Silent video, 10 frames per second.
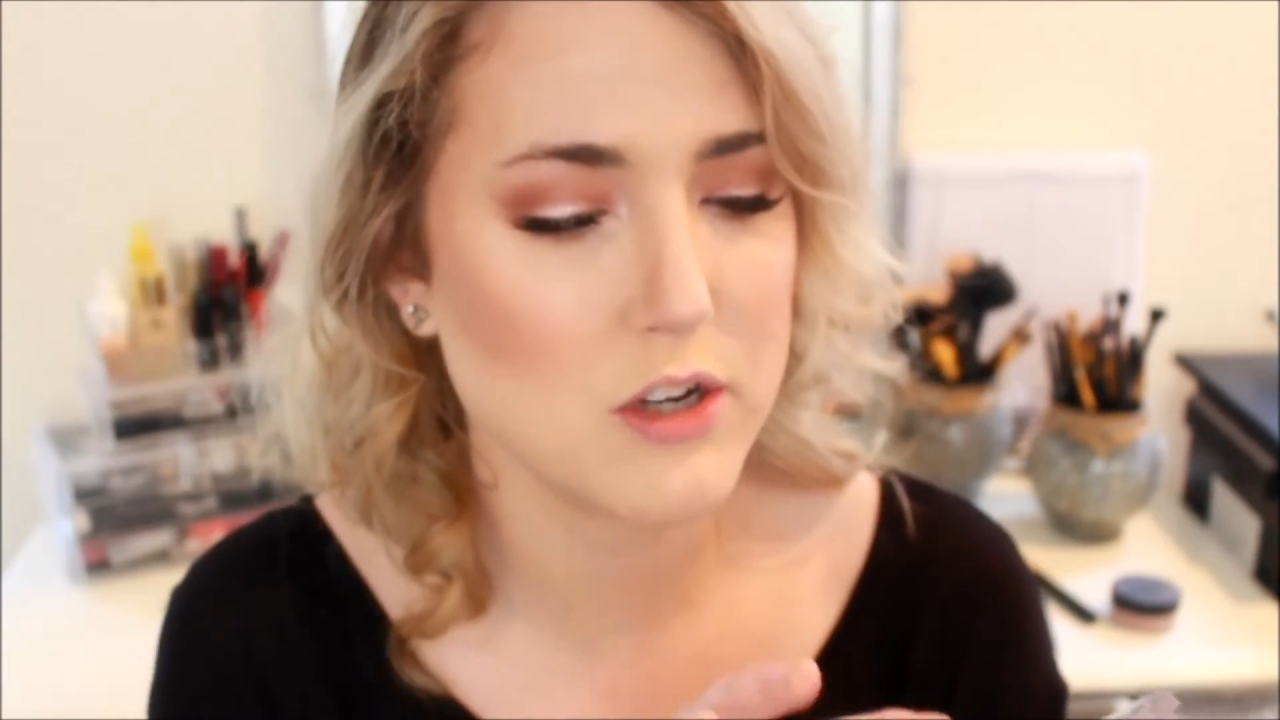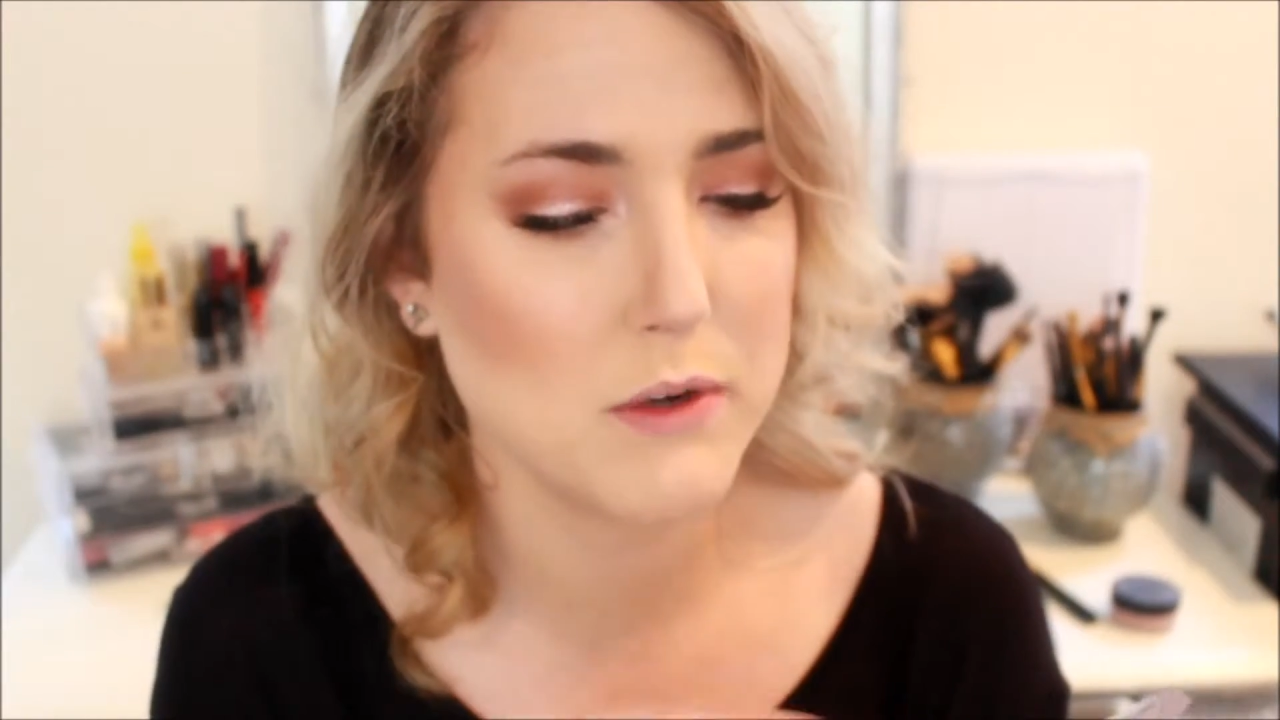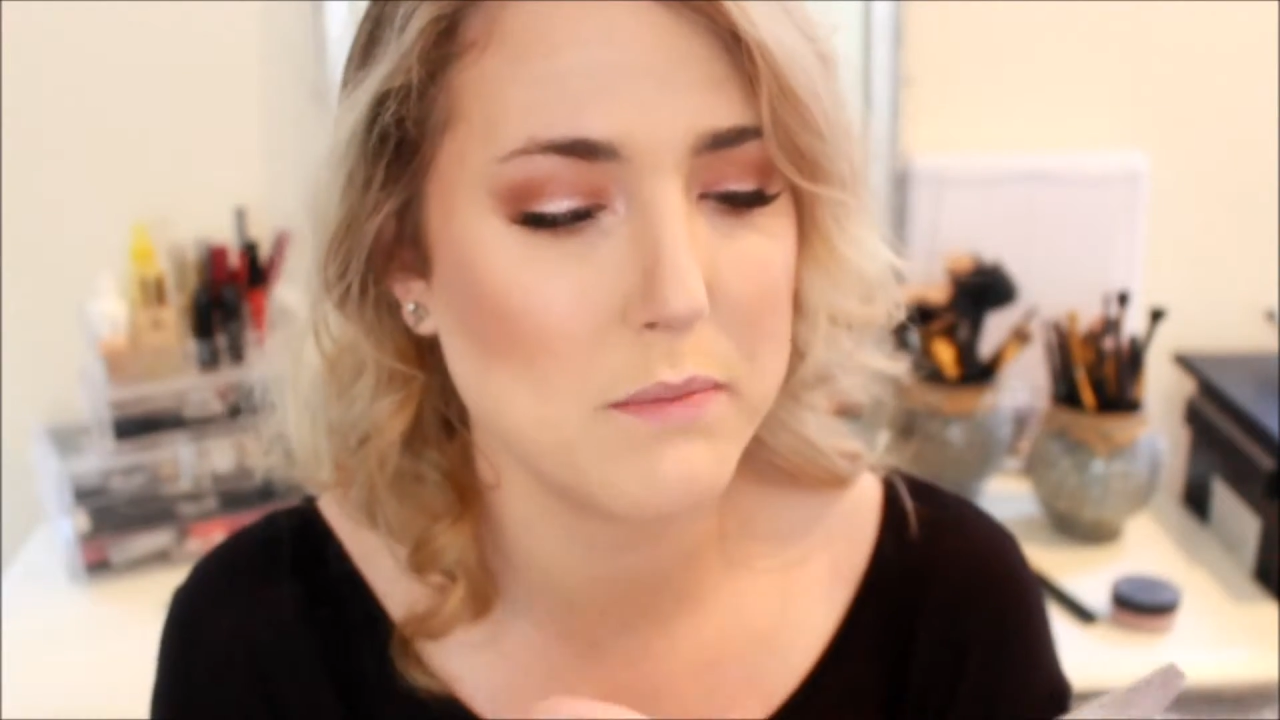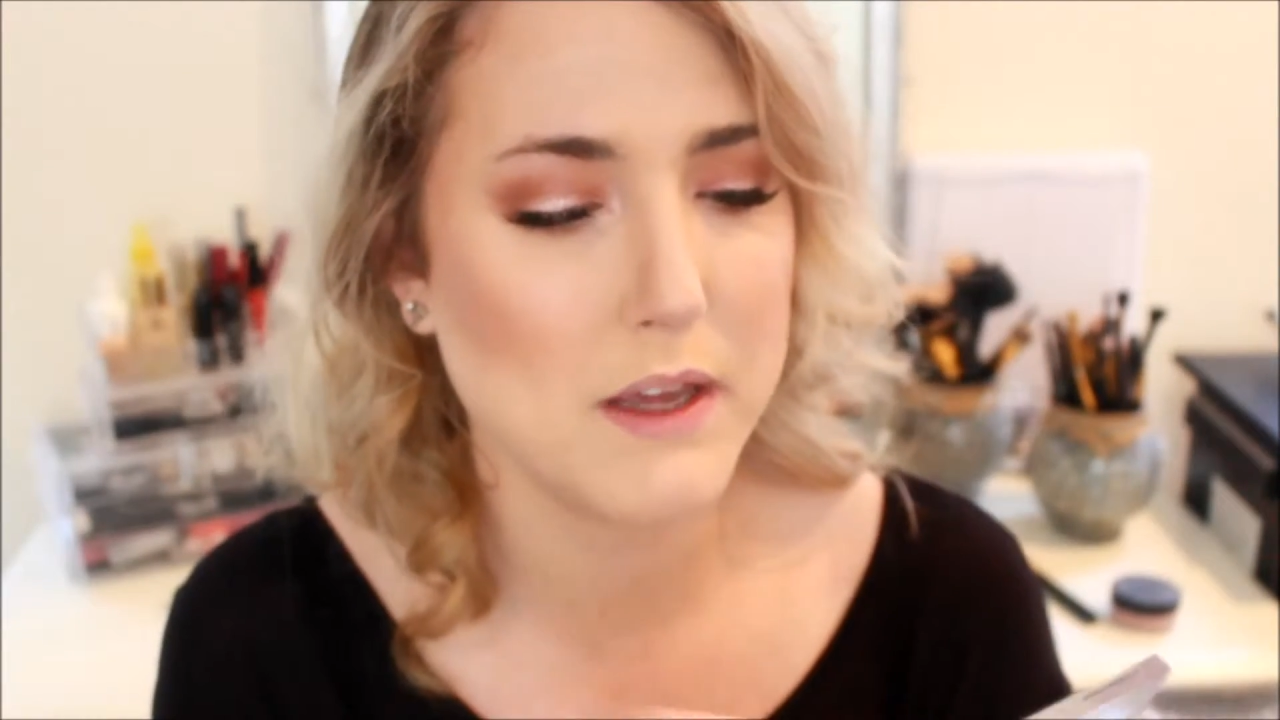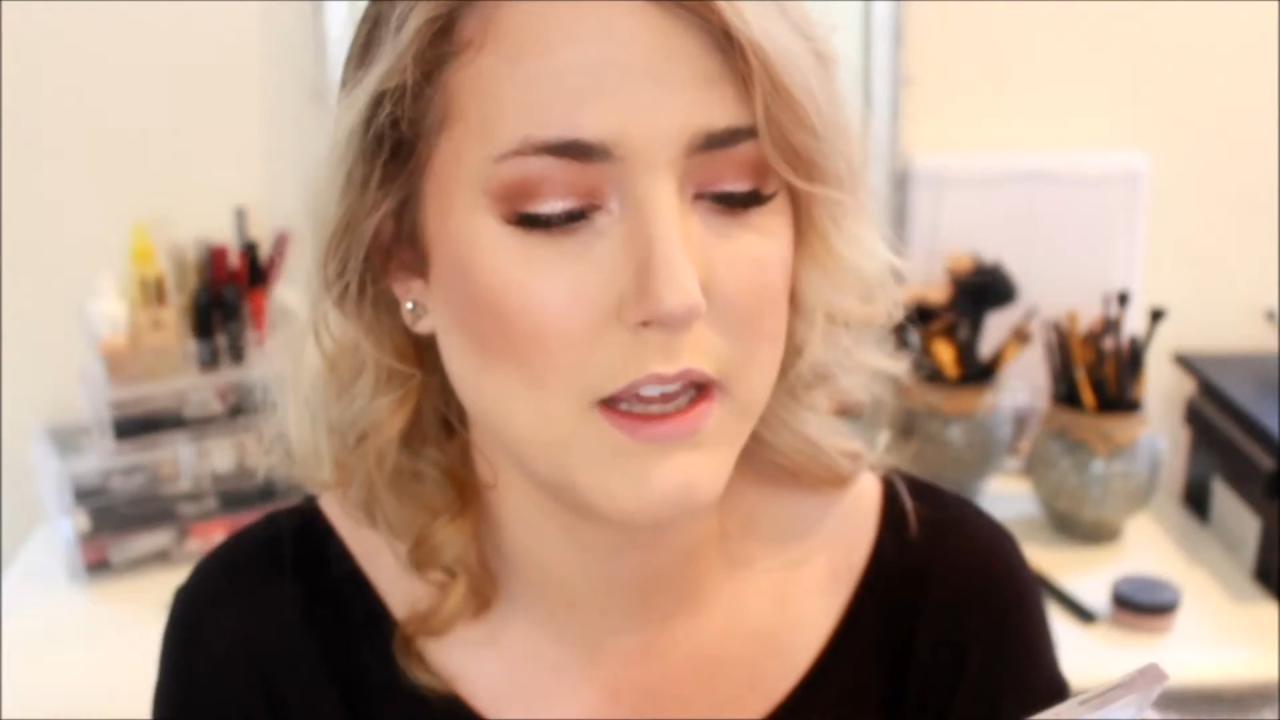
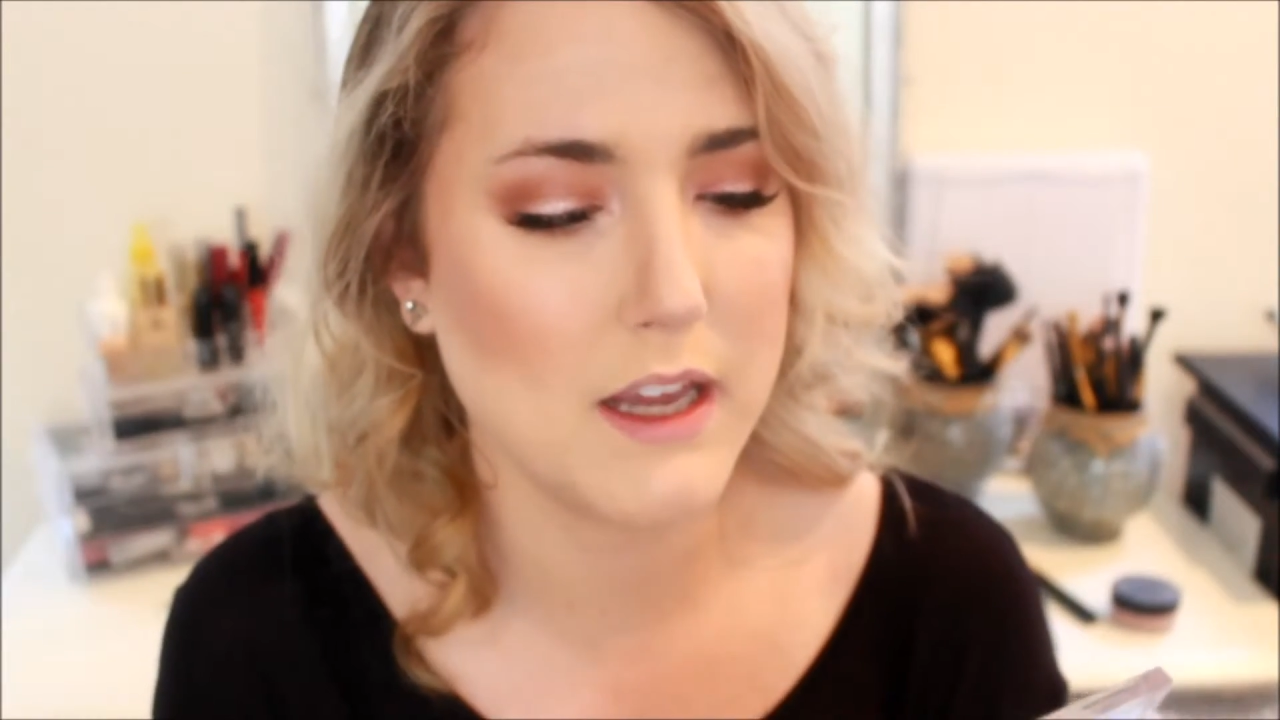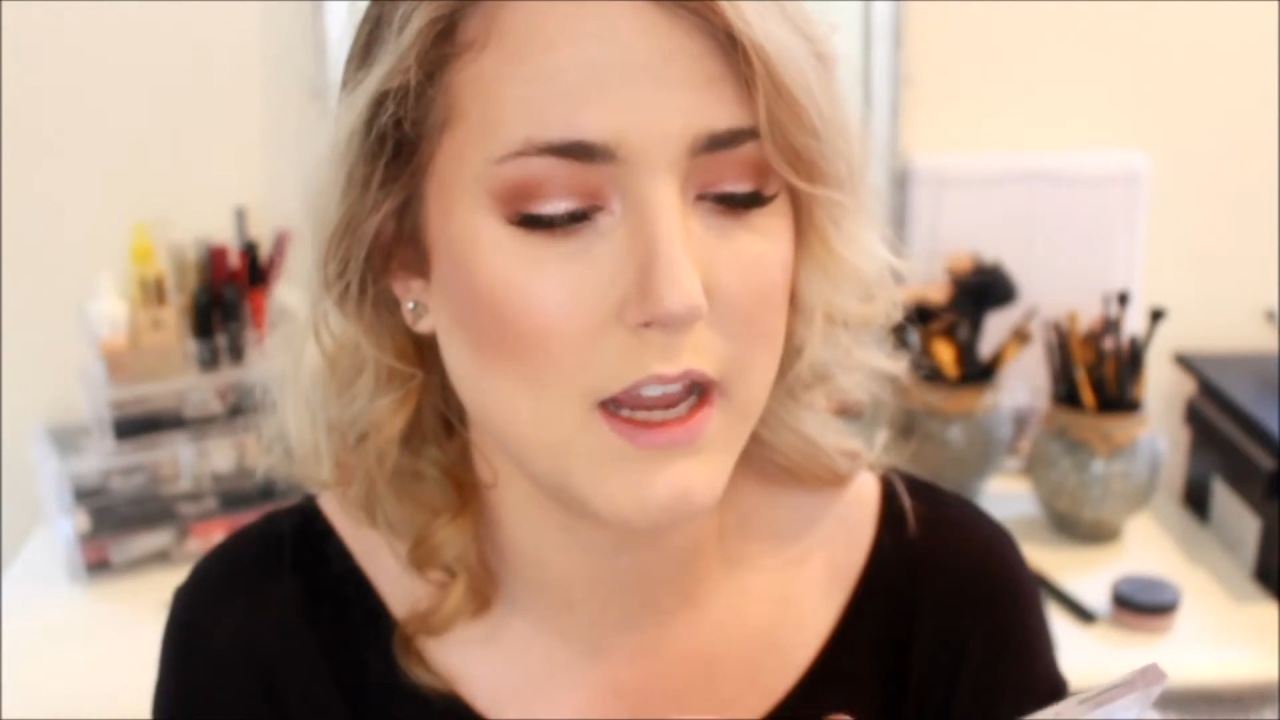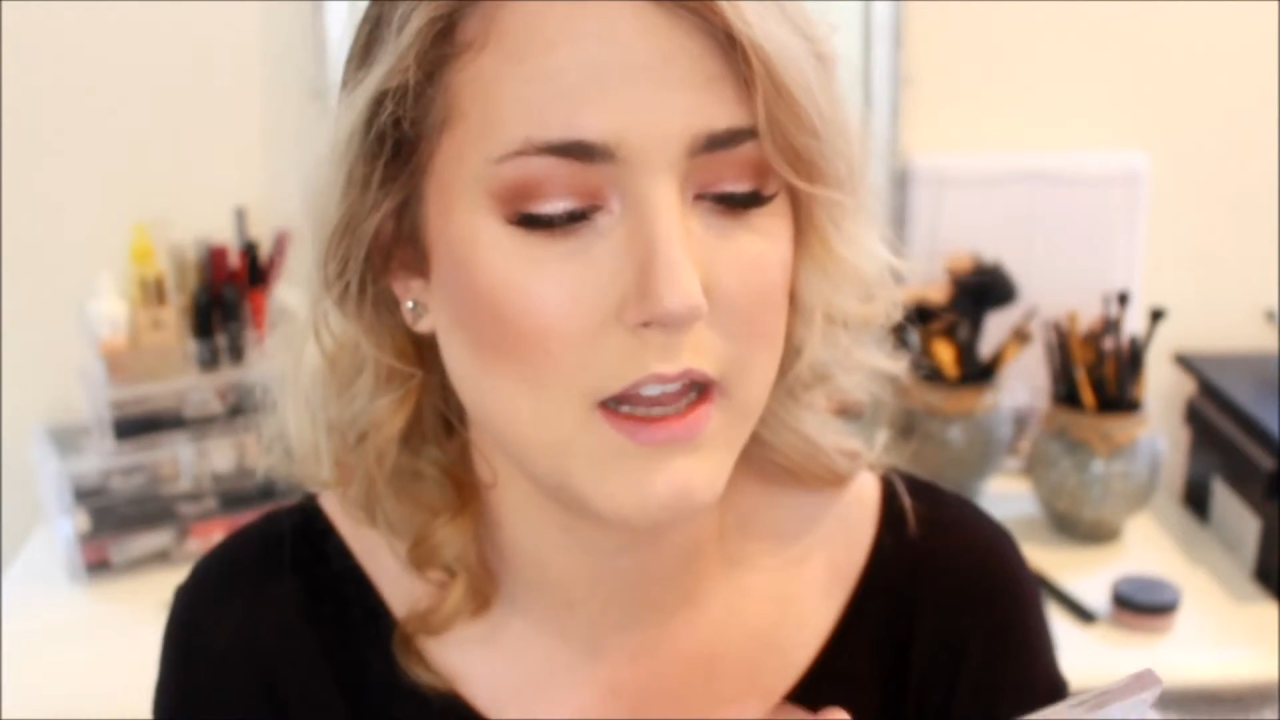shimmery pink,